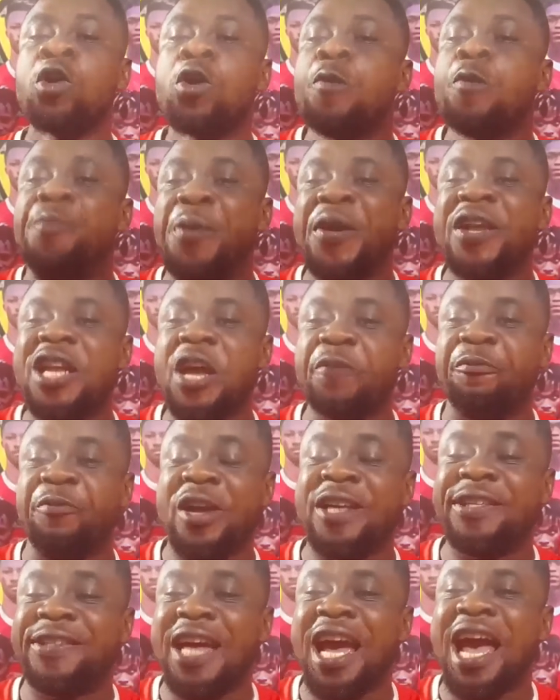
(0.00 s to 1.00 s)
of paying a
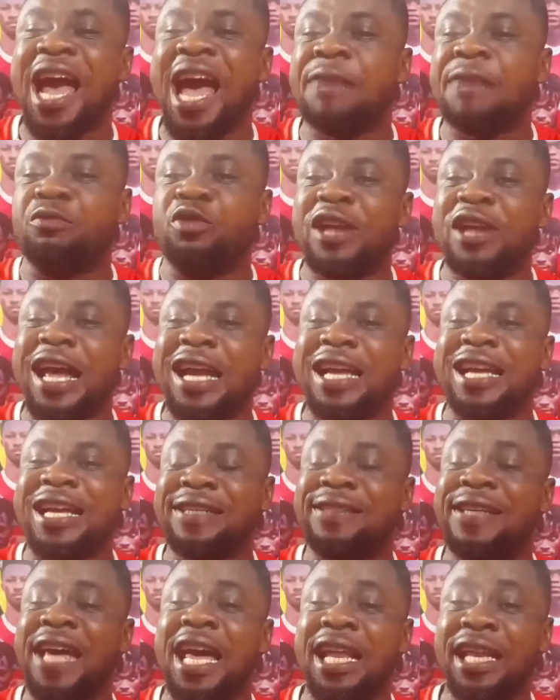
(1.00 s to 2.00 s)
friend say Abdullahi
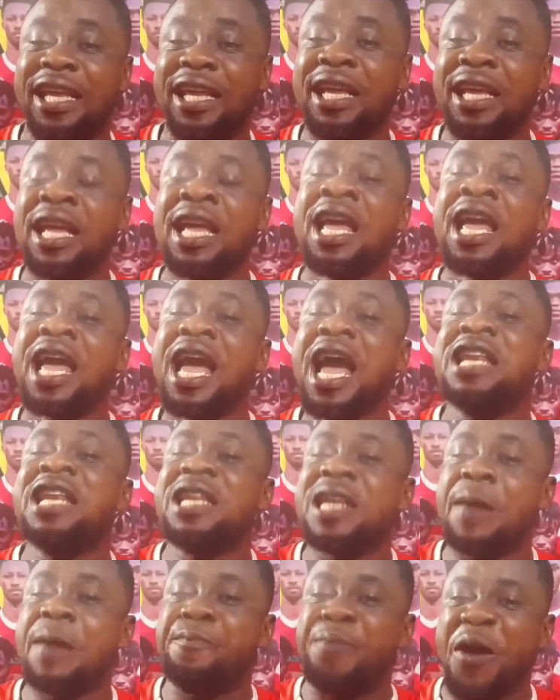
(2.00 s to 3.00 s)
Kasali, and
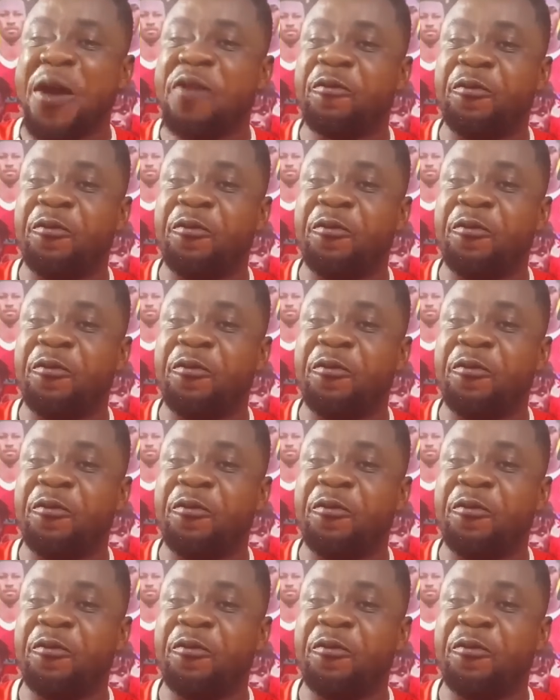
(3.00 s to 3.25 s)
in a pan